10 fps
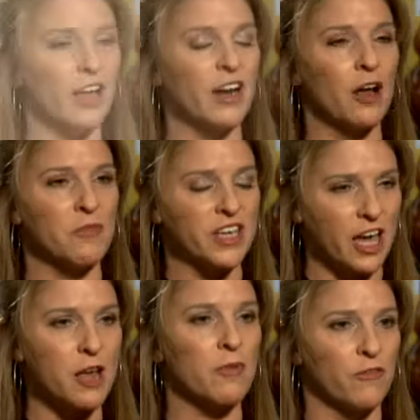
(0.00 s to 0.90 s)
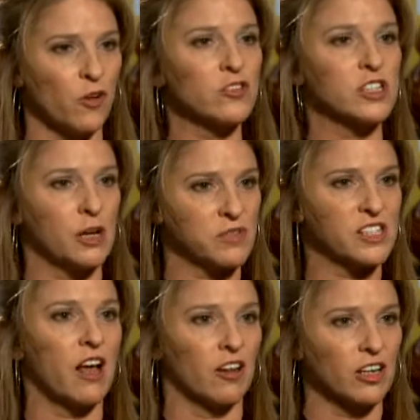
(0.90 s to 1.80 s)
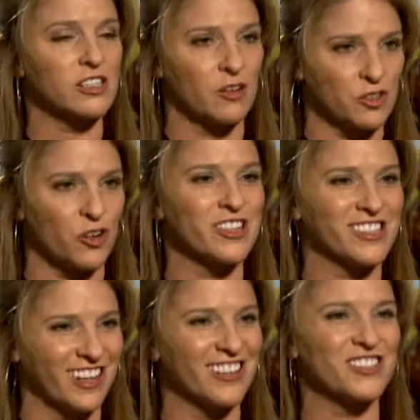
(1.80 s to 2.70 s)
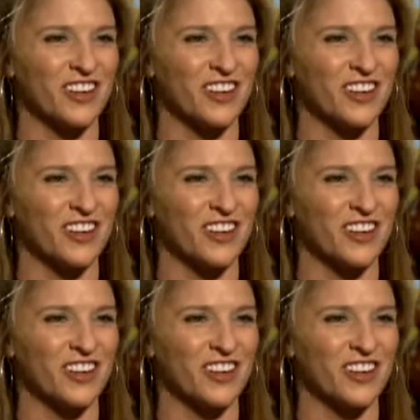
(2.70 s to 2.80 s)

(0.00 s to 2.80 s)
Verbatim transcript: and I became a full time seller because I was already selling